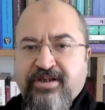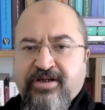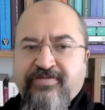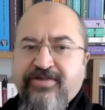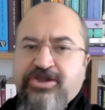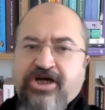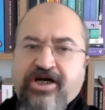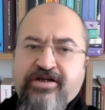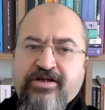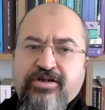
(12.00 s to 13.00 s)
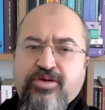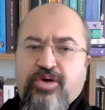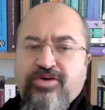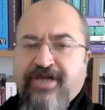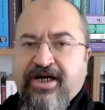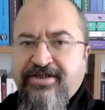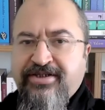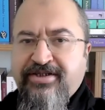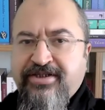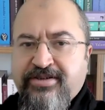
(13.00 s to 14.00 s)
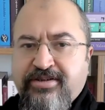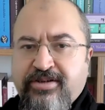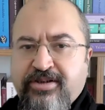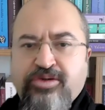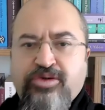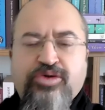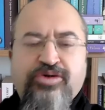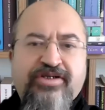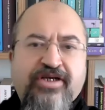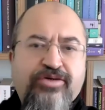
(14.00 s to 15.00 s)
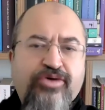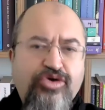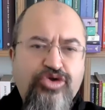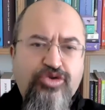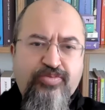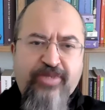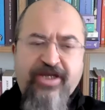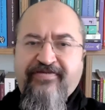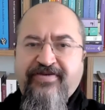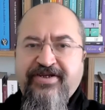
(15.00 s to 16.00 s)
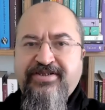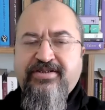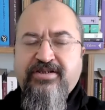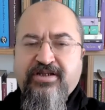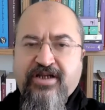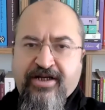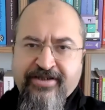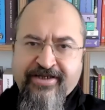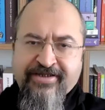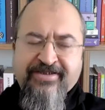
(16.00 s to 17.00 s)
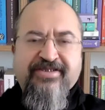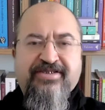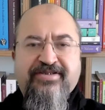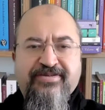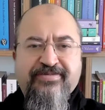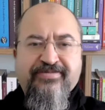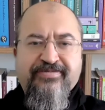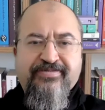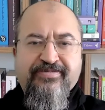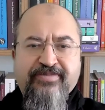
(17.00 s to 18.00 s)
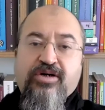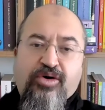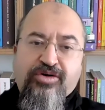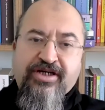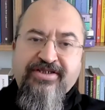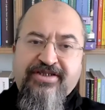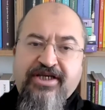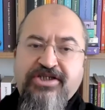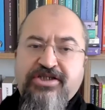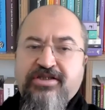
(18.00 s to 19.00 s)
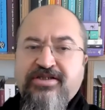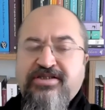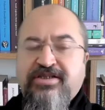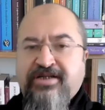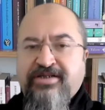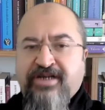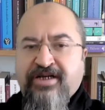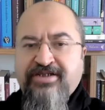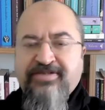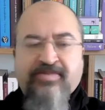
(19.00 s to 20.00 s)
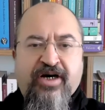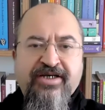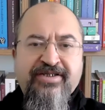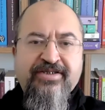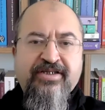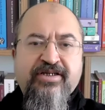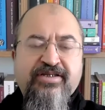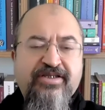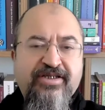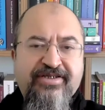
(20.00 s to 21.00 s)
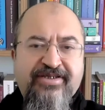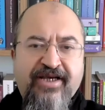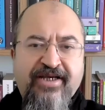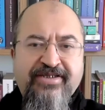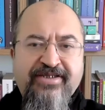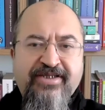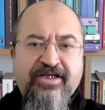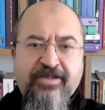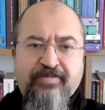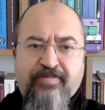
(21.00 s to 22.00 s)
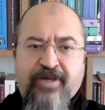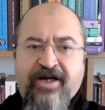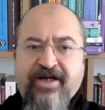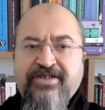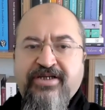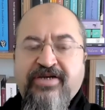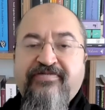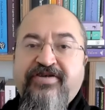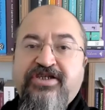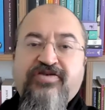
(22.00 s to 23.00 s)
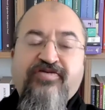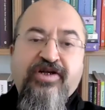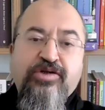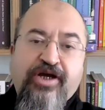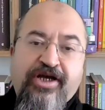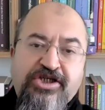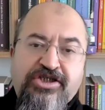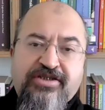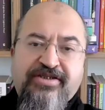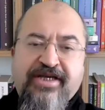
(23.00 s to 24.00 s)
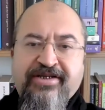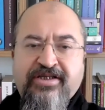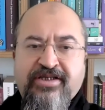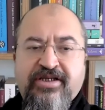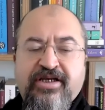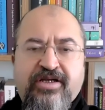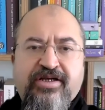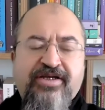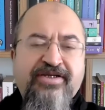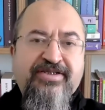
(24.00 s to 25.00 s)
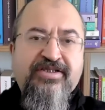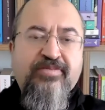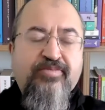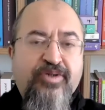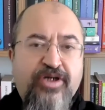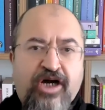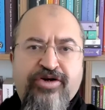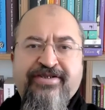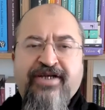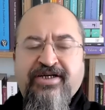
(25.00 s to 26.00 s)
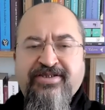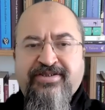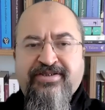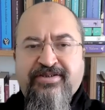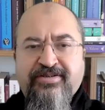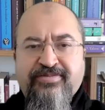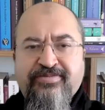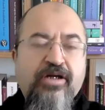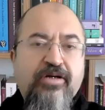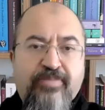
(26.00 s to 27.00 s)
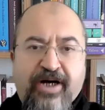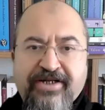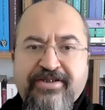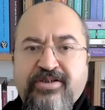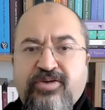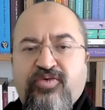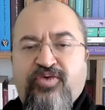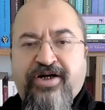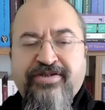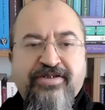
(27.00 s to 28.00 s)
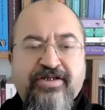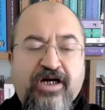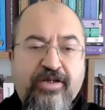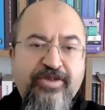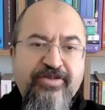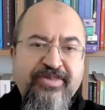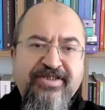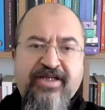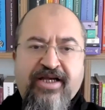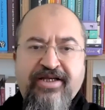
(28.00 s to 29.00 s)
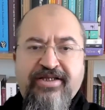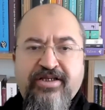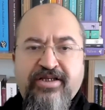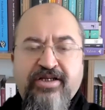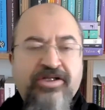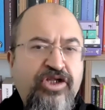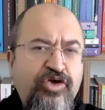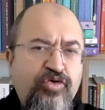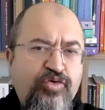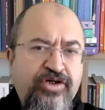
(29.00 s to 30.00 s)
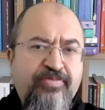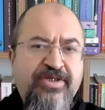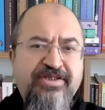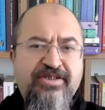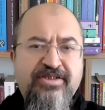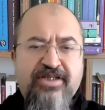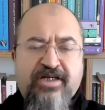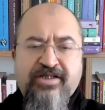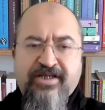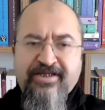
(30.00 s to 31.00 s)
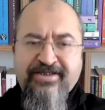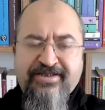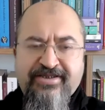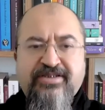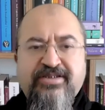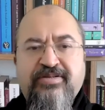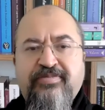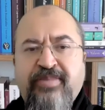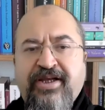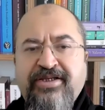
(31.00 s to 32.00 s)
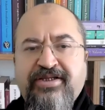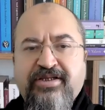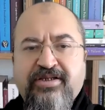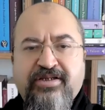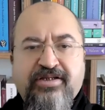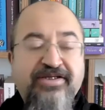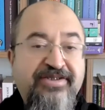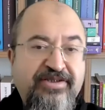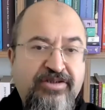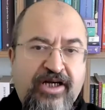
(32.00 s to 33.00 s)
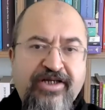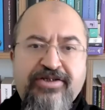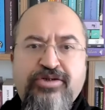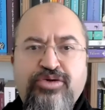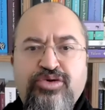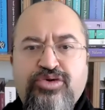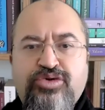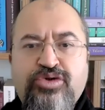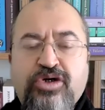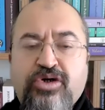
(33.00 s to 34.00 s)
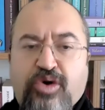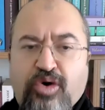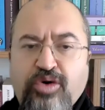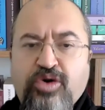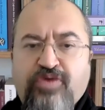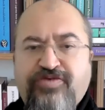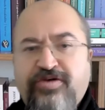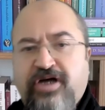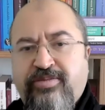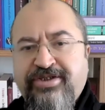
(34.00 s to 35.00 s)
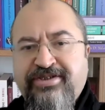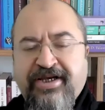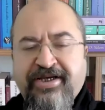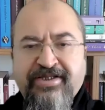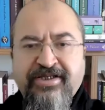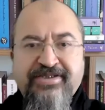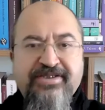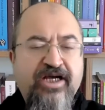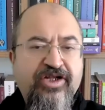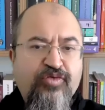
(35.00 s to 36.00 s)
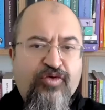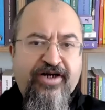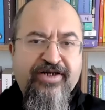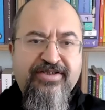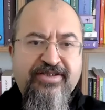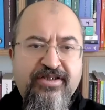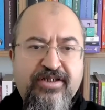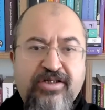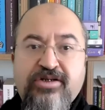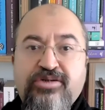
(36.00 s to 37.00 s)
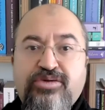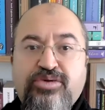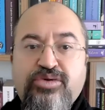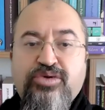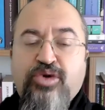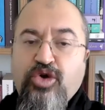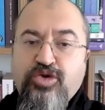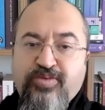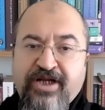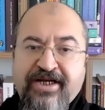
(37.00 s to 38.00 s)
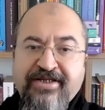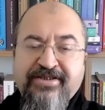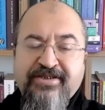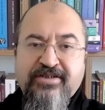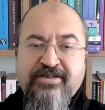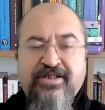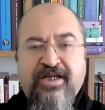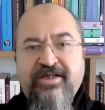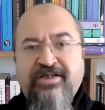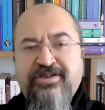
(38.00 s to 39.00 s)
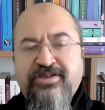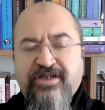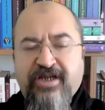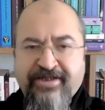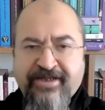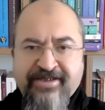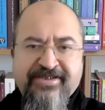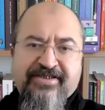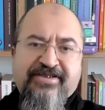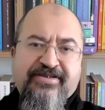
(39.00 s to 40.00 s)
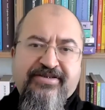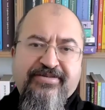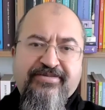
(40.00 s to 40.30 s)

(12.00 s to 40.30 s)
which are conducted during a cost-benefit analysis. Organizational standards might dictate, in part, which valuation technique is prioritized. But one common mistake newer business analysts make is trying to use all of the common techniques at once to gold-plate their analysis.